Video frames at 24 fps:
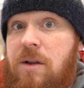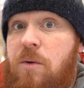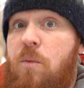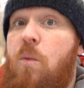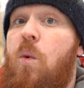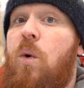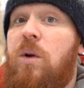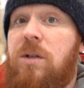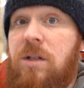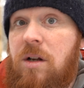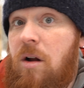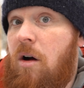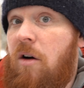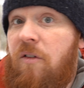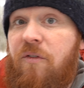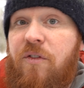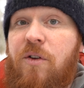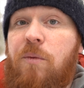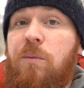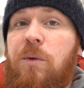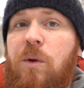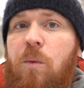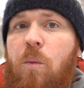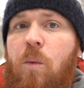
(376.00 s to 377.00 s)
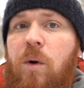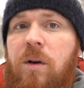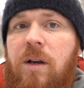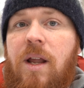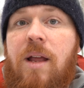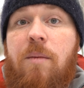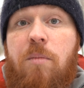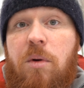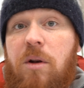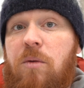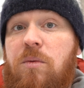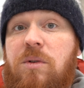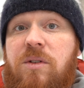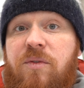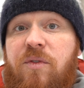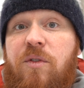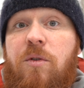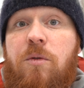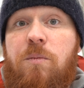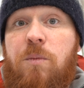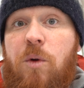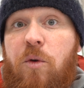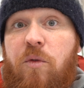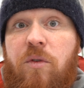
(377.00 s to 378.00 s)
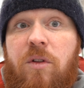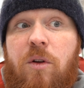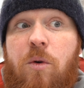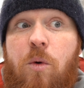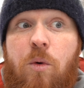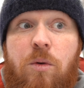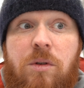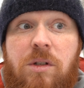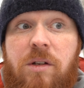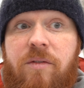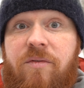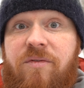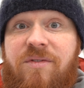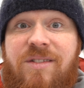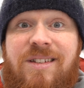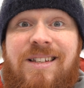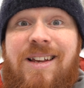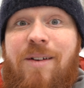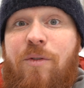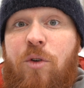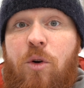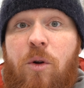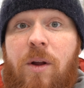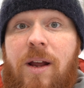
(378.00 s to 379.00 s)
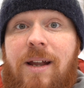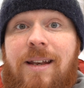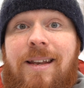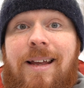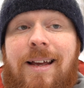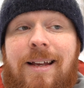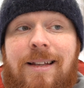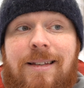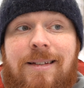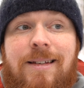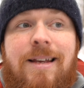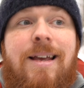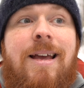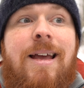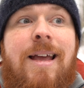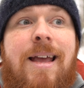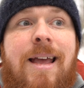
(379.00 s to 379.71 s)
wasn't all filmed in one night, but it was filmed over the course of 7 or 8 nights